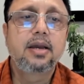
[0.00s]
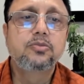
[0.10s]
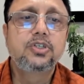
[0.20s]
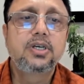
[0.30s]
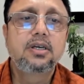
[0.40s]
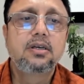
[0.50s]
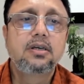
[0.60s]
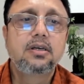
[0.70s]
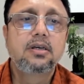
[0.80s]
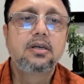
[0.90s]
mg
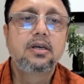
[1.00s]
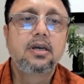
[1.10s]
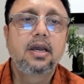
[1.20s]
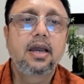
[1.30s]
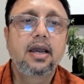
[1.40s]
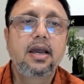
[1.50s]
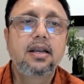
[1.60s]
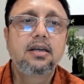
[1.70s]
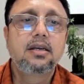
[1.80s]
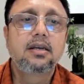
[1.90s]

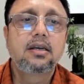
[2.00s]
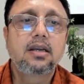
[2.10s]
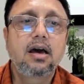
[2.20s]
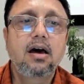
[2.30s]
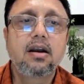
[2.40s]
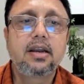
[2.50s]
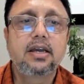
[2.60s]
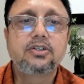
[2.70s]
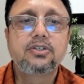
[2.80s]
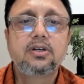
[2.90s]
and R
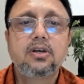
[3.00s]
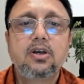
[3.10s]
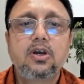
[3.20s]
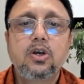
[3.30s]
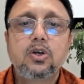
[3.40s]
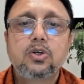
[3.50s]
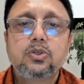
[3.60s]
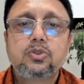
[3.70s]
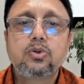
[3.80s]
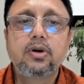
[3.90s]
dash.
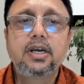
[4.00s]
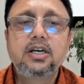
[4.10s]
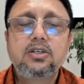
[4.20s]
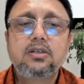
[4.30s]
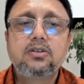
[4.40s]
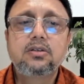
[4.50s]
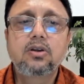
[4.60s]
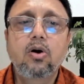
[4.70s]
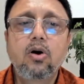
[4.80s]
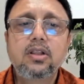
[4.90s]
So
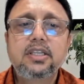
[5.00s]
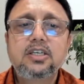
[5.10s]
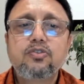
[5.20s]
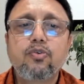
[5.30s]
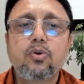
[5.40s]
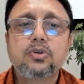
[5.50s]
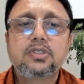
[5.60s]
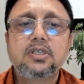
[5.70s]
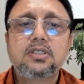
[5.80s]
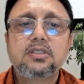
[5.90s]
all these
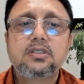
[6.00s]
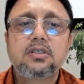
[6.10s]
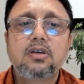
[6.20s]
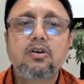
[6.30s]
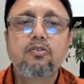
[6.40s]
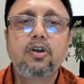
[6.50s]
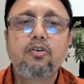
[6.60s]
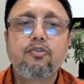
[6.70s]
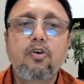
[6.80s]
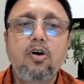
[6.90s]
forces
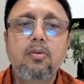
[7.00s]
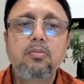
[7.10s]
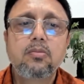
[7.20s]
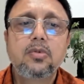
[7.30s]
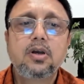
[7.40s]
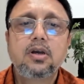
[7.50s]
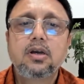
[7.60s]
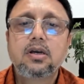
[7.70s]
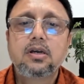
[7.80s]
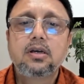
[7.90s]
will form
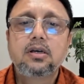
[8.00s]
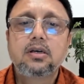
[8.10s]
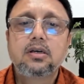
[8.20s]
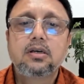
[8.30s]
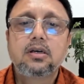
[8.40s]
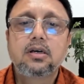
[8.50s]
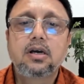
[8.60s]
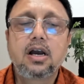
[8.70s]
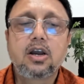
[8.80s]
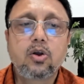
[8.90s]

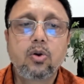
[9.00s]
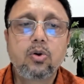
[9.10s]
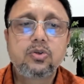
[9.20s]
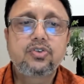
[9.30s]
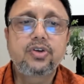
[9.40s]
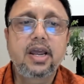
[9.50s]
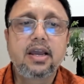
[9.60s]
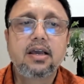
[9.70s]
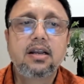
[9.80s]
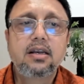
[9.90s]
the closed
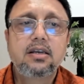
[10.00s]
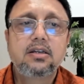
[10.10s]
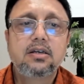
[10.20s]
triangle